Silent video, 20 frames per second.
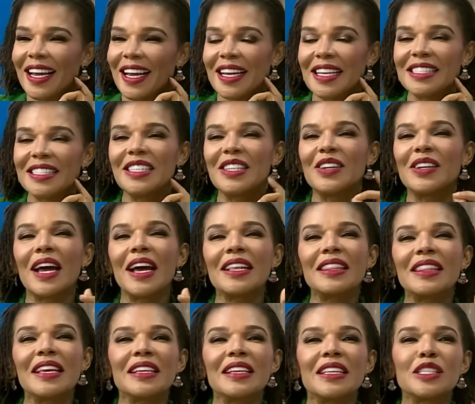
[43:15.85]
Because, you know,
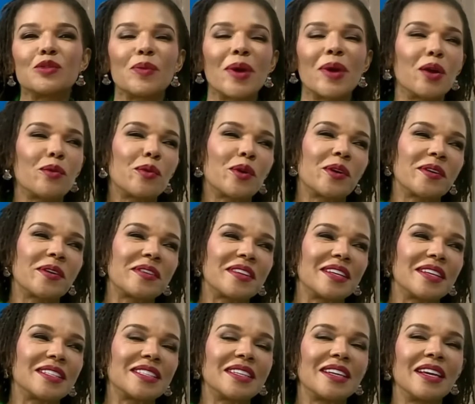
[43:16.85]
I think it's well worth
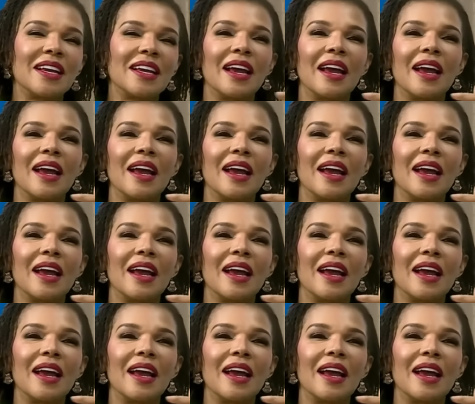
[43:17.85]
it.